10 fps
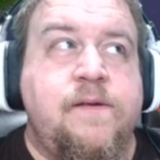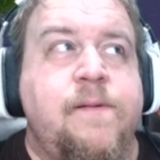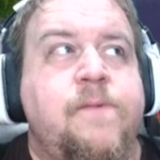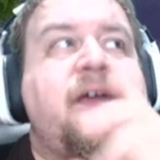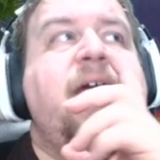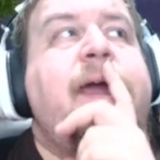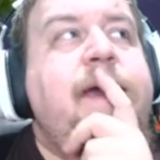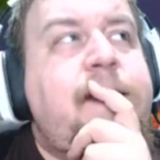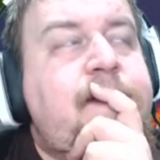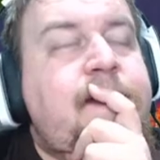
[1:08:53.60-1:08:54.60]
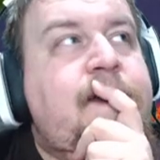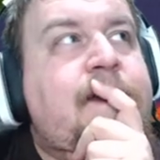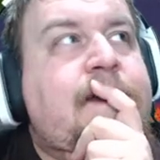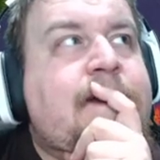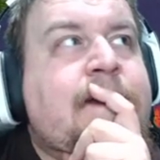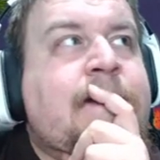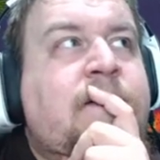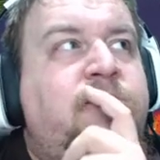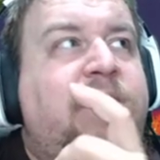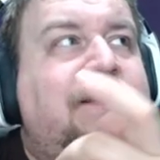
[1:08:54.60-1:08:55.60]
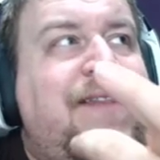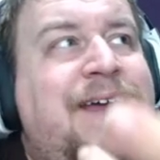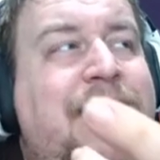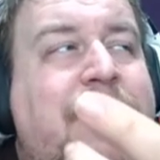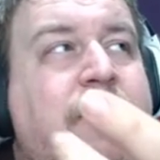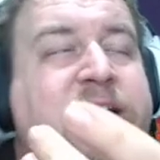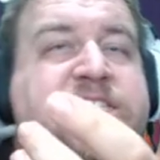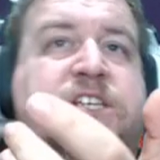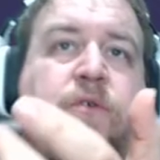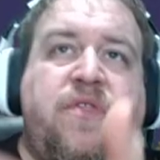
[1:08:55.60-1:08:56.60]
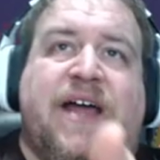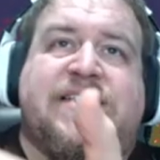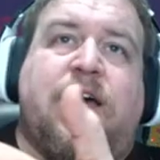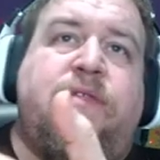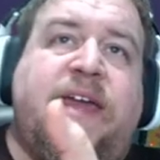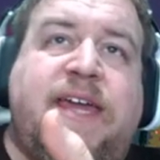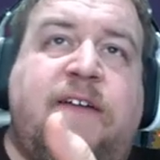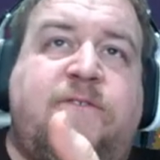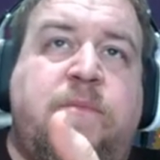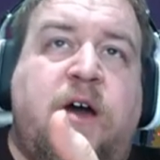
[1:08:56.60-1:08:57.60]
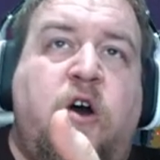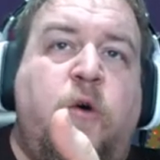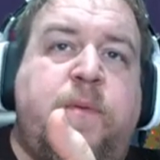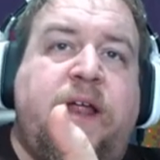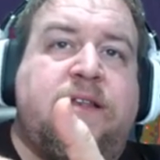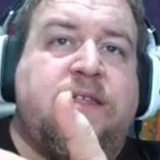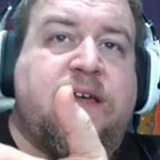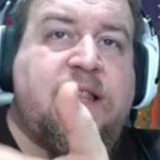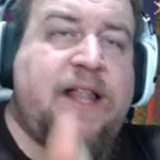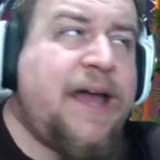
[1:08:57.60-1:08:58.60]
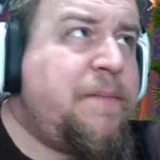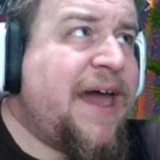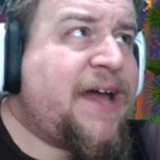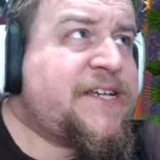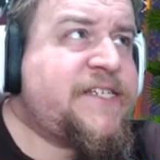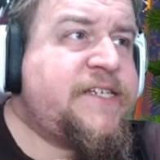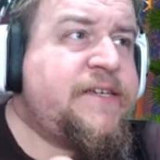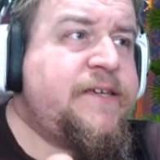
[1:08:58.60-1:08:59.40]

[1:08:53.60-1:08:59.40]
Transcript: Okay. Well, now, all right, so that's how they get from the opening to the climax.